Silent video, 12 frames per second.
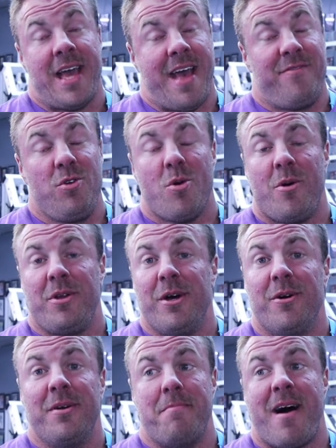as you all
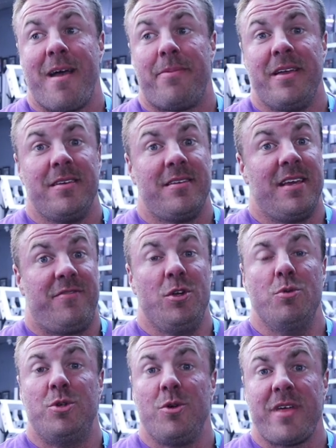know, in my opinion, if
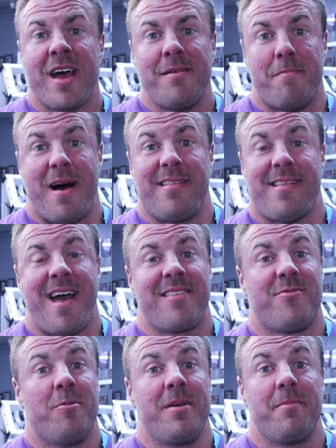you do that, my
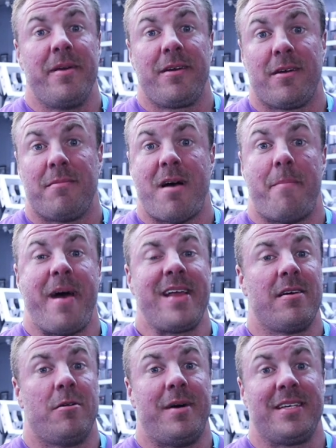lats will be bigger, my
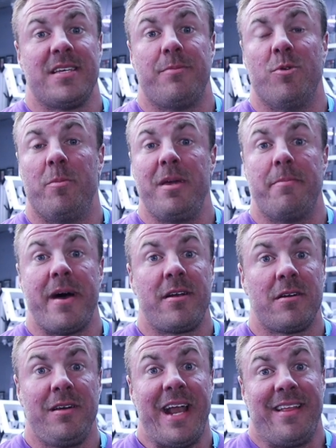back double bicep will be
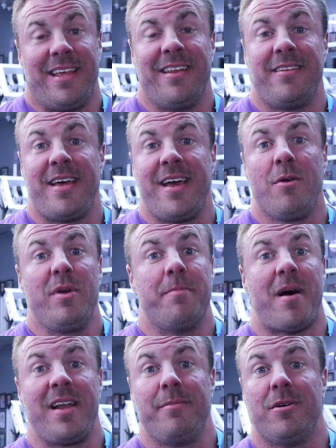better, and at the end of the day, we
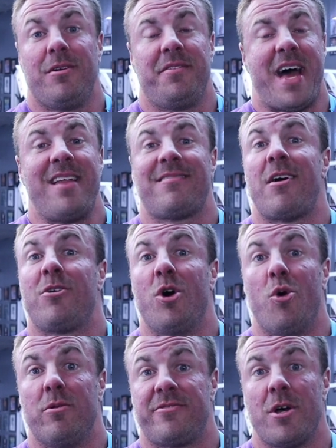bodybuild, that is our
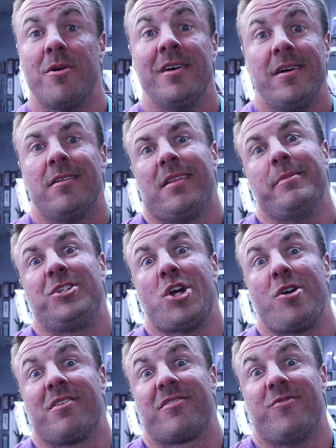goal. So let me
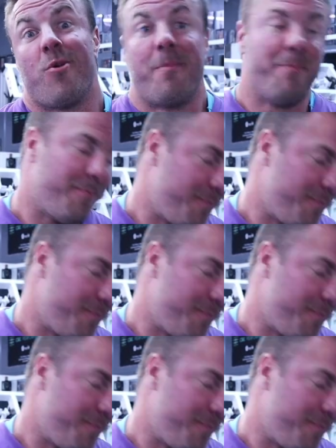show you this form.